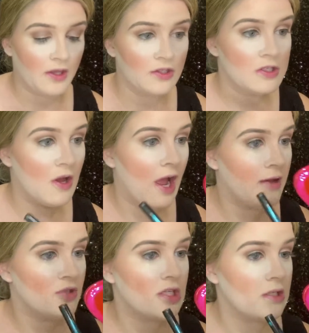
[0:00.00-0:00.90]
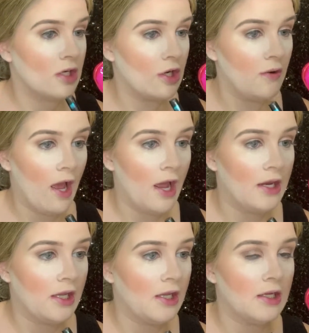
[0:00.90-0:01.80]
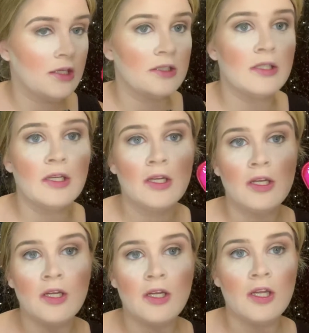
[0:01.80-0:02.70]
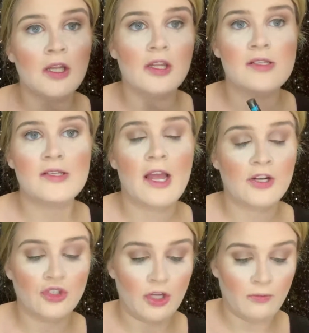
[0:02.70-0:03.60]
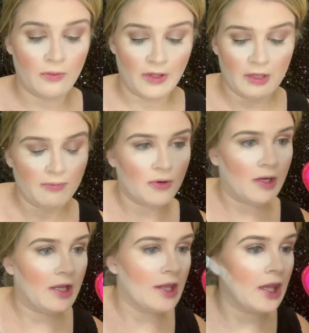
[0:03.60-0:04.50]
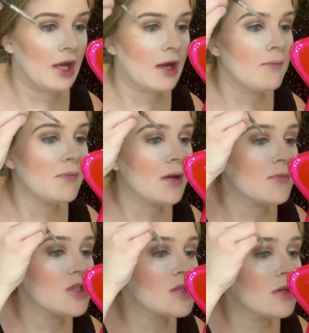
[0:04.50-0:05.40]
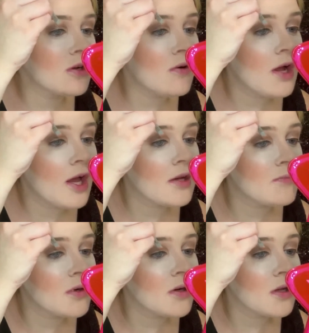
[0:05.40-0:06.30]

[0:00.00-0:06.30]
So I'm just gonna go ahead and, this is actually a really pretty glam, but I'm just gonna go ahead and